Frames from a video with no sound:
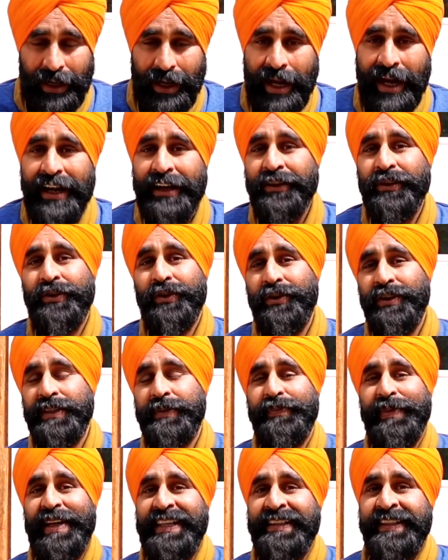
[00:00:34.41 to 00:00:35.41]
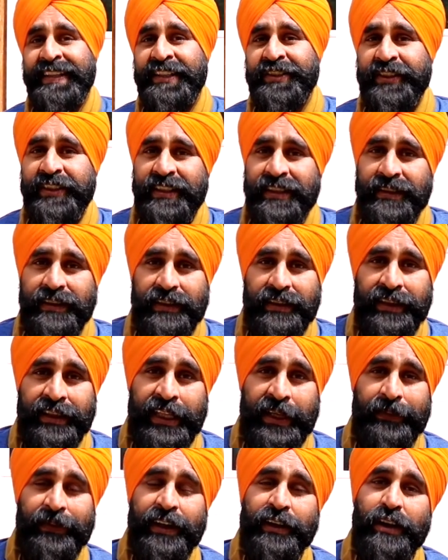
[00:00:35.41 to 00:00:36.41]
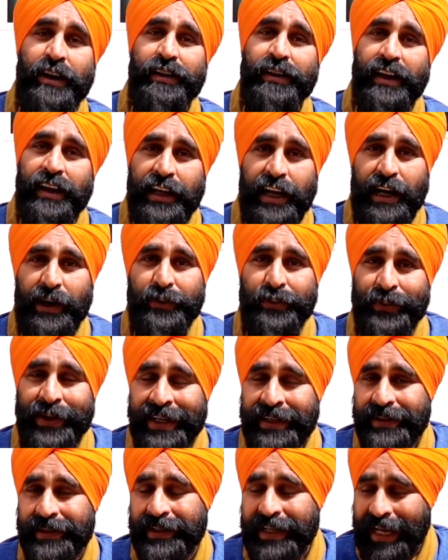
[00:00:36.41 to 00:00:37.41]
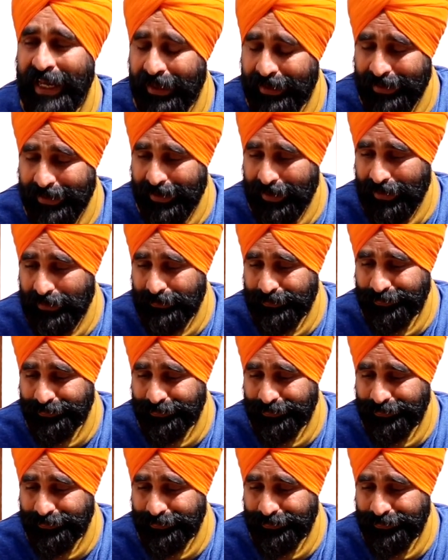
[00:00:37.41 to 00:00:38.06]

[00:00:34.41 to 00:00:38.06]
and those passengers, they were not allowed to enter Canada.